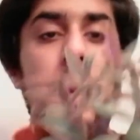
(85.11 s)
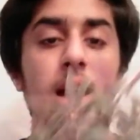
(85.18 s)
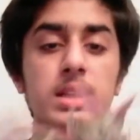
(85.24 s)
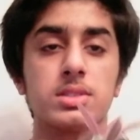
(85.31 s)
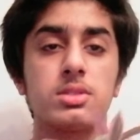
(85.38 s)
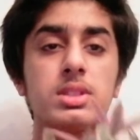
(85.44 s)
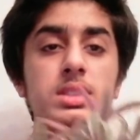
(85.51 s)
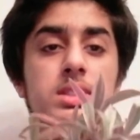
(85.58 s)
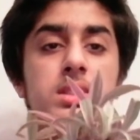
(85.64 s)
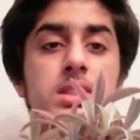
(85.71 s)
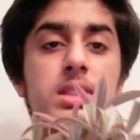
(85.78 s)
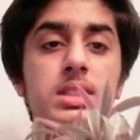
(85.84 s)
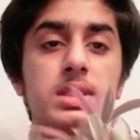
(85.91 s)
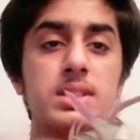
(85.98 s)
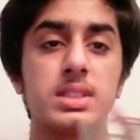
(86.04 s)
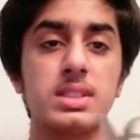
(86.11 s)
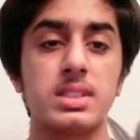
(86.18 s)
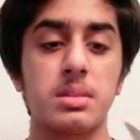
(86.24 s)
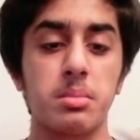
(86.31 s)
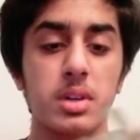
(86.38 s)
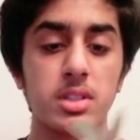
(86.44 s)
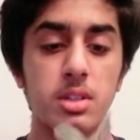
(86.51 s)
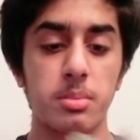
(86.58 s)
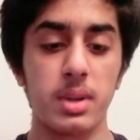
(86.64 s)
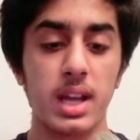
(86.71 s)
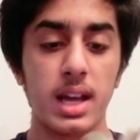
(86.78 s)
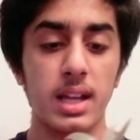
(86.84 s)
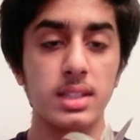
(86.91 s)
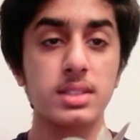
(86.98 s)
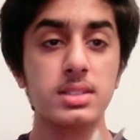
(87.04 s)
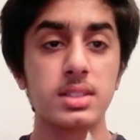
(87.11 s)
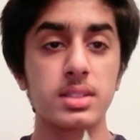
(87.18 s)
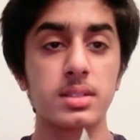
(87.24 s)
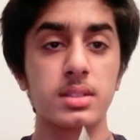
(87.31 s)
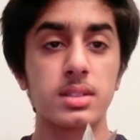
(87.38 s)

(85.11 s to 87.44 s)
As you can see, this is the mother plant.